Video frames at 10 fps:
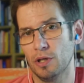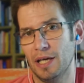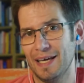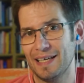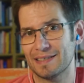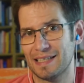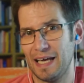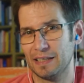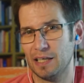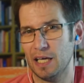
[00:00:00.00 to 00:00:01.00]
is
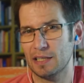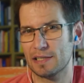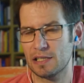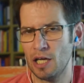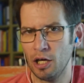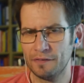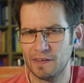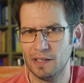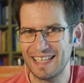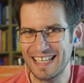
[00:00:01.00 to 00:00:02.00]
that it's not
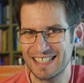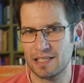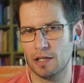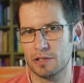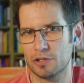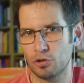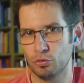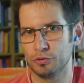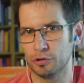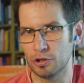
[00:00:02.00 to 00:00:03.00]
the easiest tool
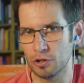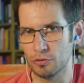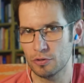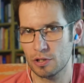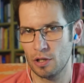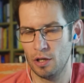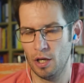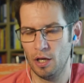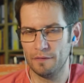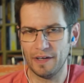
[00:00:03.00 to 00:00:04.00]
to use.
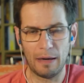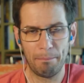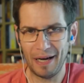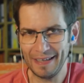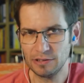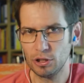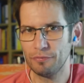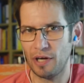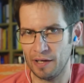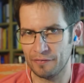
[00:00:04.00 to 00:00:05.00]
There are plenty of
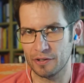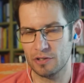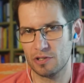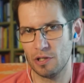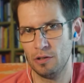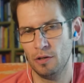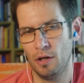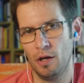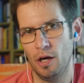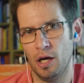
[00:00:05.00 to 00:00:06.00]
others
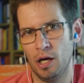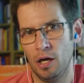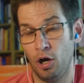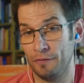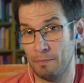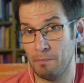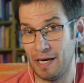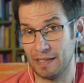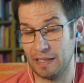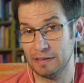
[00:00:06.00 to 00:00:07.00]
on the
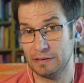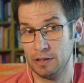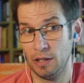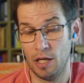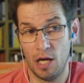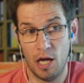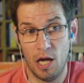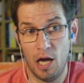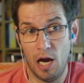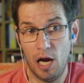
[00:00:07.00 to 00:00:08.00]
market.
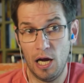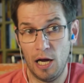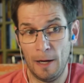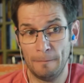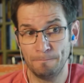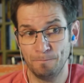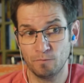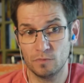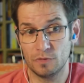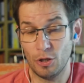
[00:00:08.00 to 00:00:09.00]
The
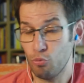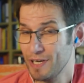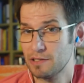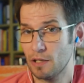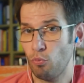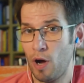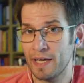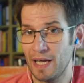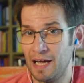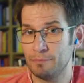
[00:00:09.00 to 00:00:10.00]
reason
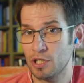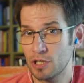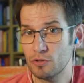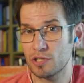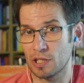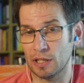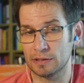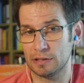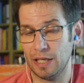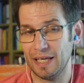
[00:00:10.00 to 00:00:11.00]
why I'm using
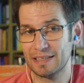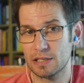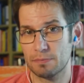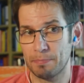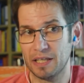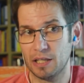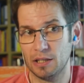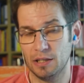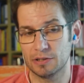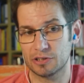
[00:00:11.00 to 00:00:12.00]
it, it's
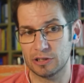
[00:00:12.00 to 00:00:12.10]
because